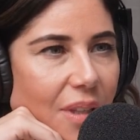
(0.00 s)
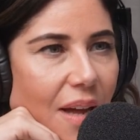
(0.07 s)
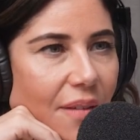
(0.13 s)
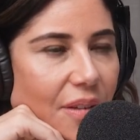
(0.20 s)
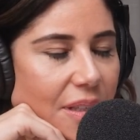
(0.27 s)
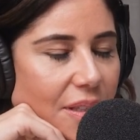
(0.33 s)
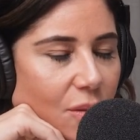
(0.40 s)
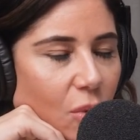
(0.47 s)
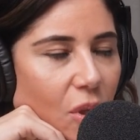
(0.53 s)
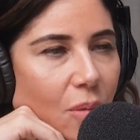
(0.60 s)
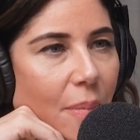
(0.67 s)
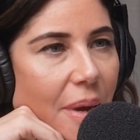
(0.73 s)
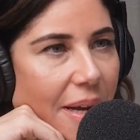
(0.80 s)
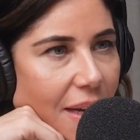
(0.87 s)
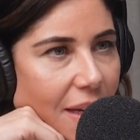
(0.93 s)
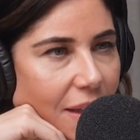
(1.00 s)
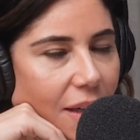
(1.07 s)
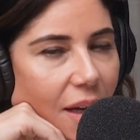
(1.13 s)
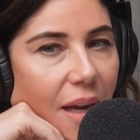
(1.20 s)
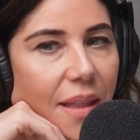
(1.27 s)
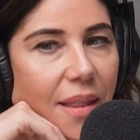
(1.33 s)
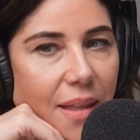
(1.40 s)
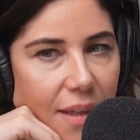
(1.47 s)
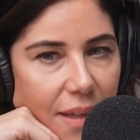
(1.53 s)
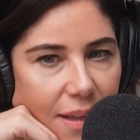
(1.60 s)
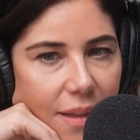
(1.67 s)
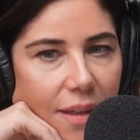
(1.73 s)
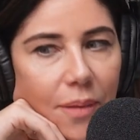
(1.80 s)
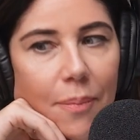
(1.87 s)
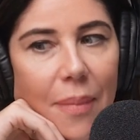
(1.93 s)
Love it. Well, Mia, I think
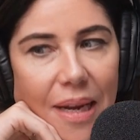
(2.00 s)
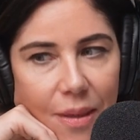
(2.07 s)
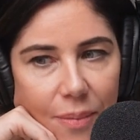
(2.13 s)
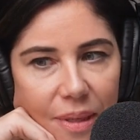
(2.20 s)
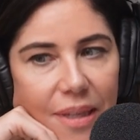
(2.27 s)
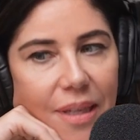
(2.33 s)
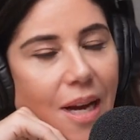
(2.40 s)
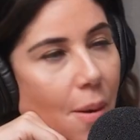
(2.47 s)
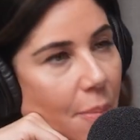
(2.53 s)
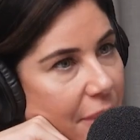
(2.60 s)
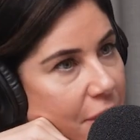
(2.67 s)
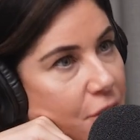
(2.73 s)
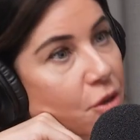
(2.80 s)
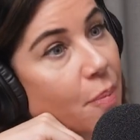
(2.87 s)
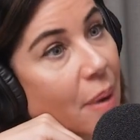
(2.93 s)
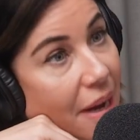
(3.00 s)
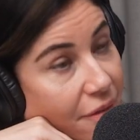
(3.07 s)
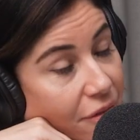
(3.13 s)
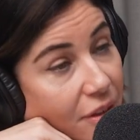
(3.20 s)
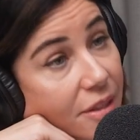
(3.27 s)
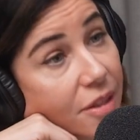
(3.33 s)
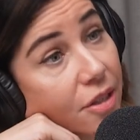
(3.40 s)
that maybe the company should pay for us